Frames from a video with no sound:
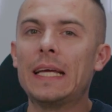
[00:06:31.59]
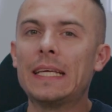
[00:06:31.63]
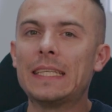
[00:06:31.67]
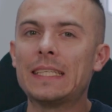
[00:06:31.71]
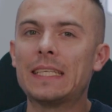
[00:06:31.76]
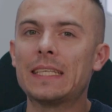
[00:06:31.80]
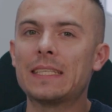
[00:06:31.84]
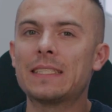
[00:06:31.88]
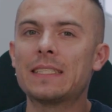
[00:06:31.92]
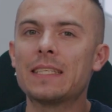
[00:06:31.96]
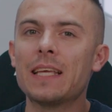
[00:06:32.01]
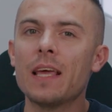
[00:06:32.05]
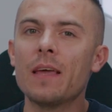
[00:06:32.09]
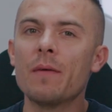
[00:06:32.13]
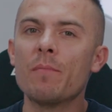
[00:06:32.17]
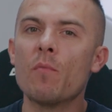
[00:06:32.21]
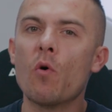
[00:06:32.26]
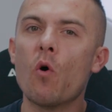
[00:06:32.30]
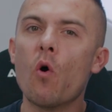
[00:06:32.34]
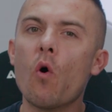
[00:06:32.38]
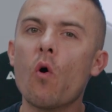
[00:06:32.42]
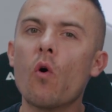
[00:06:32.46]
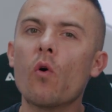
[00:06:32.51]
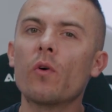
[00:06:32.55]
the same
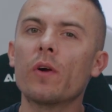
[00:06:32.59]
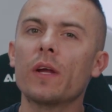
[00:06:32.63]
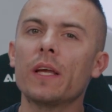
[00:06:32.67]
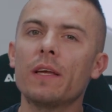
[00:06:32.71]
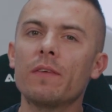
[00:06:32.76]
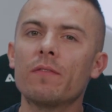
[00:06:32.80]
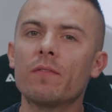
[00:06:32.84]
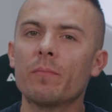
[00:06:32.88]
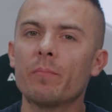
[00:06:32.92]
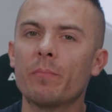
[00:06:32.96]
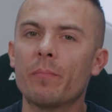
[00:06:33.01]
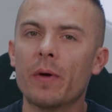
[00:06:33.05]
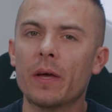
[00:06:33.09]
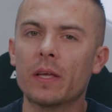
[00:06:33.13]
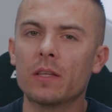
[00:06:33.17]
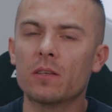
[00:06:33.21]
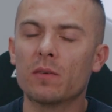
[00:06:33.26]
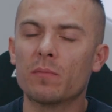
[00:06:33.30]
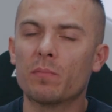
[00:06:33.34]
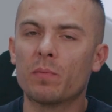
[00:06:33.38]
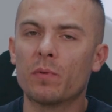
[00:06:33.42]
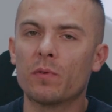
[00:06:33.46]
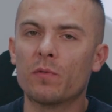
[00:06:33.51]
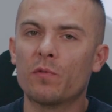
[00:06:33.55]
or even
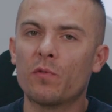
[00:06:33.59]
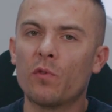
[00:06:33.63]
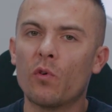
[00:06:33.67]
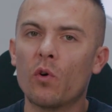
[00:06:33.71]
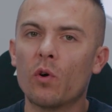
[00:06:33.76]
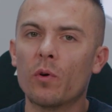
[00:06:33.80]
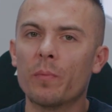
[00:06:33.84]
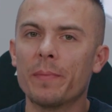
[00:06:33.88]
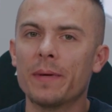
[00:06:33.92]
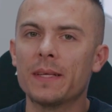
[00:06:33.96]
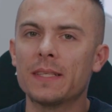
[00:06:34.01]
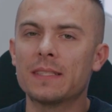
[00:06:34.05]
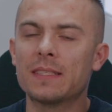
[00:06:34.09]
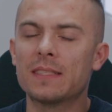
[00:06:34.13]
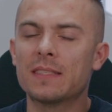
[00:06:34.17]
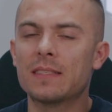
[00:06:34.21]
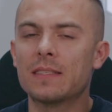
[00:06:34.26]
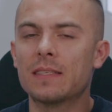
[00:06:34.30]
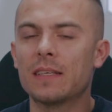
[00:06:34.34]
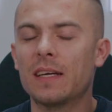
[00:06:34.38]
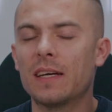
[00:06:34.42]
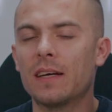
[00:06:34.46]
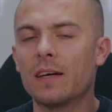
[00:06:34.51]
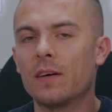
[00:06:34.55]
better
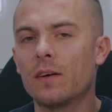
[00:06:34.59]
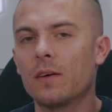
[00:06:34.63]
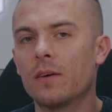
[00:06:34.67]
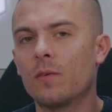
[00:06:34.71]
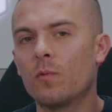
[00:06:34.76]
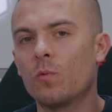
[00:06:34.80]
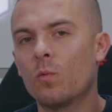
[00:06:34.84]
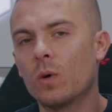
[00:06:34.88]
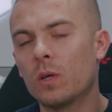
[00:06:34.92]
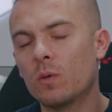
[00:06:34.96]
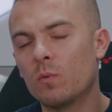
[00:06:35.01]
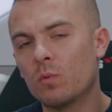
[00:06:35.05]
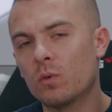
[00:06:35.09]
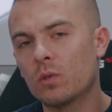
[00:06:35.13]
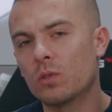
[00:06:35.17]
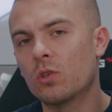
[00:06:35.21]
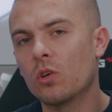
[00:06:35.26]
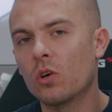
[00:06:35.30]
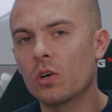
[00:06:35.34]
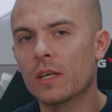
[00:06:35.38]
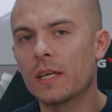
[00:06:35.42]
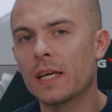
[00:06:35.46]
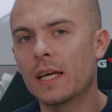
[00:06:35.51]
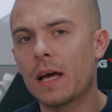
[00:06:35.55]
performance when we're
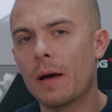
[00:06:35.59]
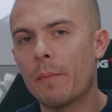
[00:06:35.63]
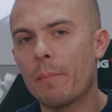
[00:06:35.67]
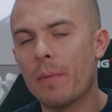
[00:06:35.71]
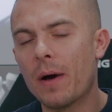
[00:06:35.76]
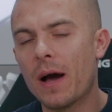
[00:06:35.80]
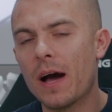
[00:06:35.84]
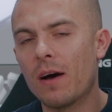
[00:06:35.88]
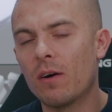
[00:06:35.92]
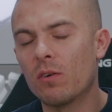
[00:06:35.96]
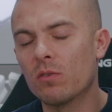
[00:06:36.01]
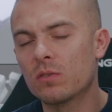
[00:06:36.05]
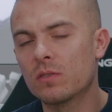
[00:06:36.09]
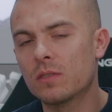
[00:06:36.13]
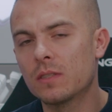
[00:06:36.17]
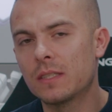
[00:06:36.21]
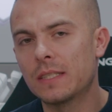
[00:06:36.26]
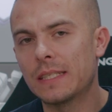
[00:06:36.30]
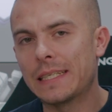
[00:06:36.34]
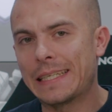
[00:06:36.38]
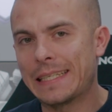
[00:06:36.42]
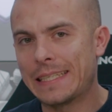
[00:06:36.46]
talking about